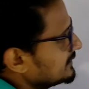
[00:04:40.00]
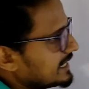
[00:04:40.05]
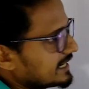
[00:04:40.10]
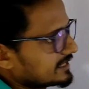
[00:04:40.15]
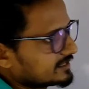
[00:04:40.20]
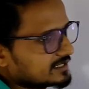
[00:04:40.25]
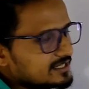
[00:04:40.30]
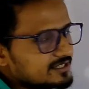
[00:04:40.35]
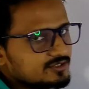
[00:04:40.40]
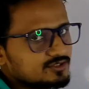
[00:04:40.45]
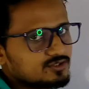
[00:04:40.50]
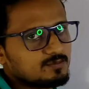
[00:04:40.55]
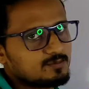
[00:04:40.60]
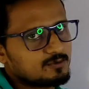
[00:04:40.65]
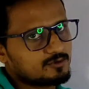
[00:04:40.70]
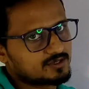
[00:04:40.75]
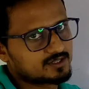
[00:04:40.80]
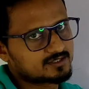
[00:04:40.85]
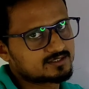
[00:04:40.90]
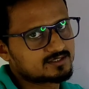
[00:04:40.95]
reactants to
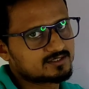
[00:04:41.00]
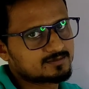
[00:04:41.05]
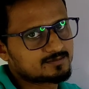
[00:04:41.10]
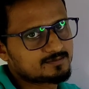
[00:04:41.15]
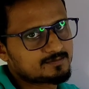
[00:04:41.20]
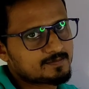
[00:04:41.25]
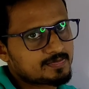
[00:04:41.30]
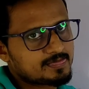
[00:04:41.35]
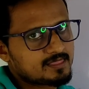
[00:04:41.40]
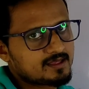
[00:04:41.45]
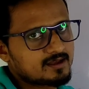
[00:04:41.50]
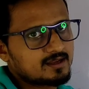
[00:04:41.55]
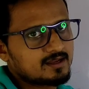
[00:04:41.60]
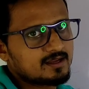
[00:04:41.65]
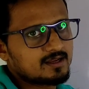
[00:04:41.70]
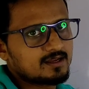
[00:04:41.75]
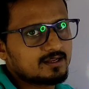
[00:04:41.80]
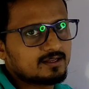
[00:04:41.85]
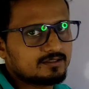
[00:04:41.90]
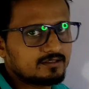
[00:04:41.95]
products.
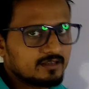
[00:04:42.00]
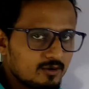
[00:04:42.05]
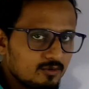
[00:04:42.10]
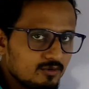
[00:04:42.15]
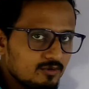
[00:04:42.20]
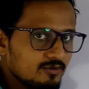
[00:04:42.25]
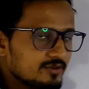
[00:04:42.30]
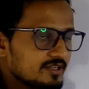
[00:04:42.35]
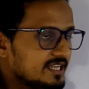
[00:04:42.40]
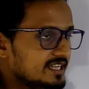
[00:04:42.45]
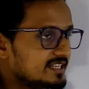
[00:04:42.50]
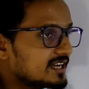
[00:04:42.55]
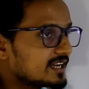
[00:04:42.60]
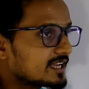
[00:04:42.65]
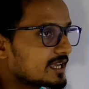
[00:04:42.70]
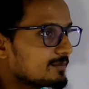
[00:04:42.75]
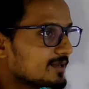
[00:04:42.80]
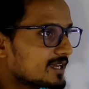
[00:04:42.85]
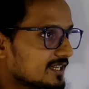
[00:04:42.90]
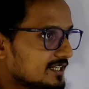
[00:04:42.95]
Now in a
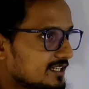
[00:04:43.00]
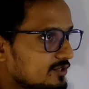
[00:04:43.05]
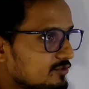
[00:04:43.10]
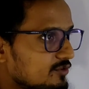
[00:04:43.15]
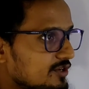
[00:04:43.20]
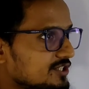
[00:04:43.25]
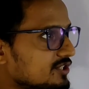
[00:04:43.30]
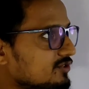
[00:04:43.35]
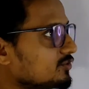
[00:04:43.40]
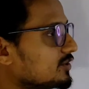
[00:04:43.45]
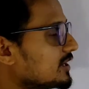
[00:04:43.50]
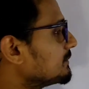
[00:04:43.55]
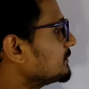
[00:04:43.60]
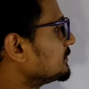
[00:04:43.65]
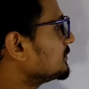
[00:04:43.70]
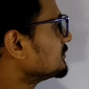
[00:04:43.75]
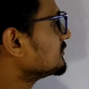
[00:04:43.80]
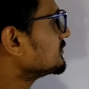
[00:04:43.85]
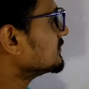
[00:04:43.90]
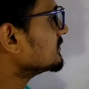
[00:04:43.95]
chemical equation we
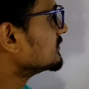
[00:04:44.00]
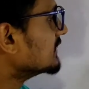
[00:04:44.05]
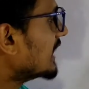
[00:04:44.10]
have to